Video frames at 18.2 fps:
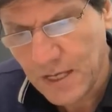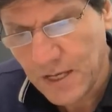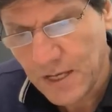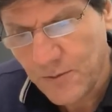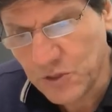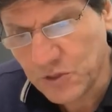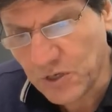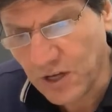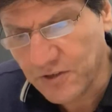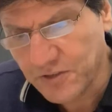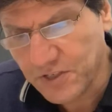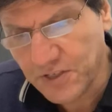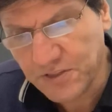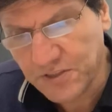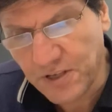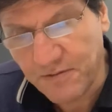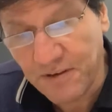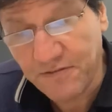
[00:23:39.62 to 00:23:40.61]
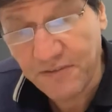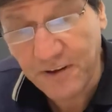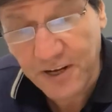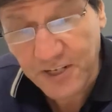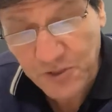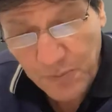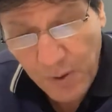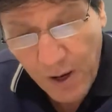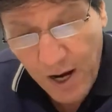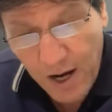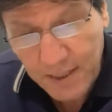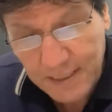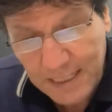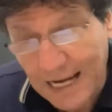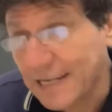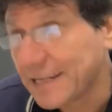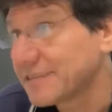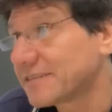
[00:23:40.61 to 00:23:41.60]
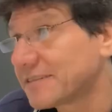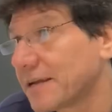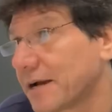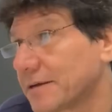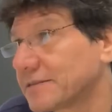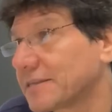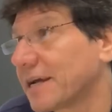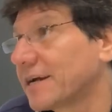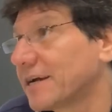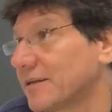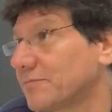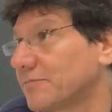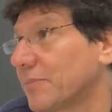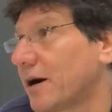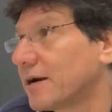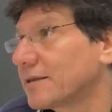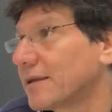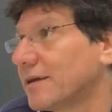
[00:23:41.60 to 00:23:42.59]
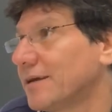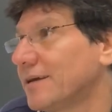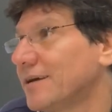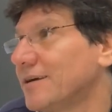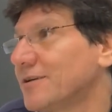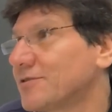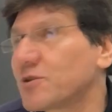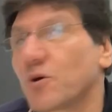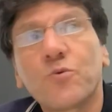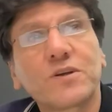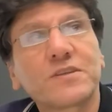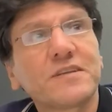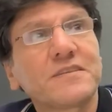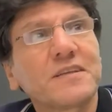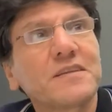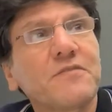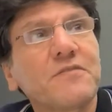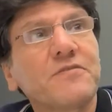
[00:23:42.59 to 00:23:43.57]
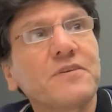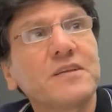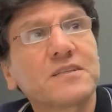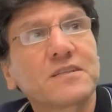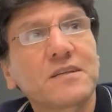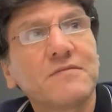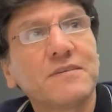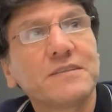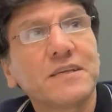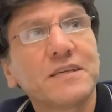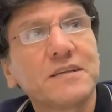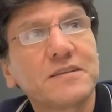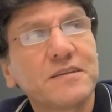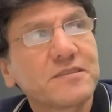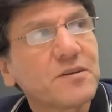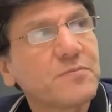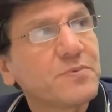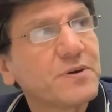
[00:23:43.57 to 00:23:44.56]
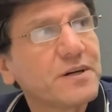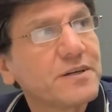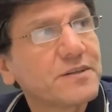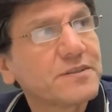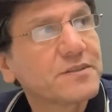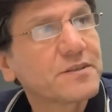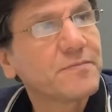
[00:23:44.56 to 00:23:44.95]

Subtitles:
Which consists of a first part and a second part. So what is the definition of adjacency pairs?